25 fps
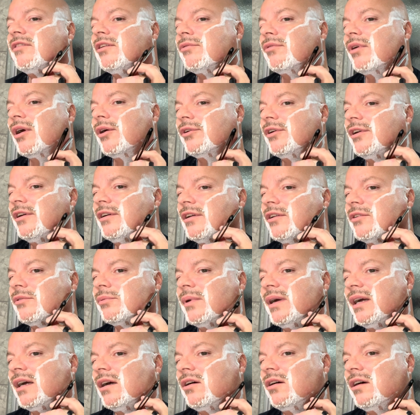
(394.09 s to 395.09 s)
Rona as
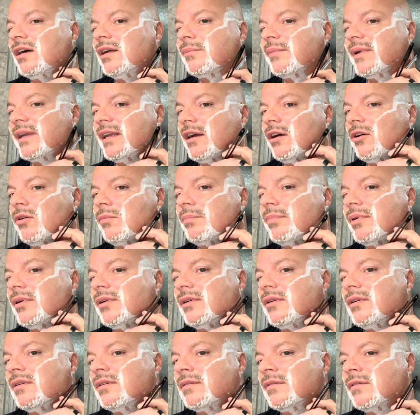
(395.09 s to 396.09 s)
well, and we hope
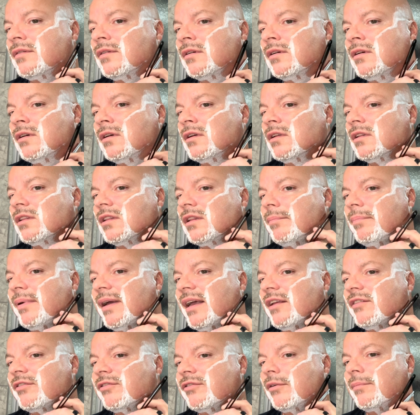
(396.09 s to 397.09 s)
the
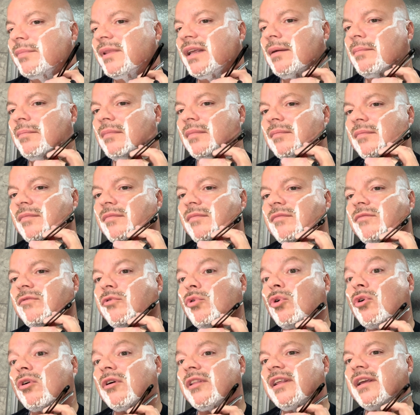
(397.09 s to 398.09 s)
best from them
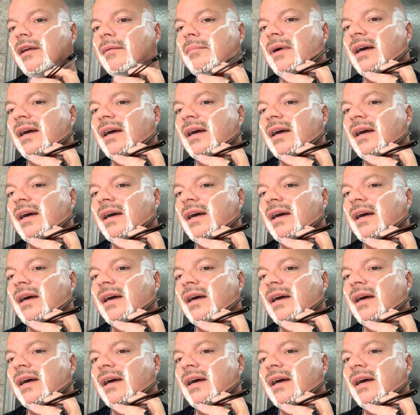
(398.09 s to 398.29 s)
for them.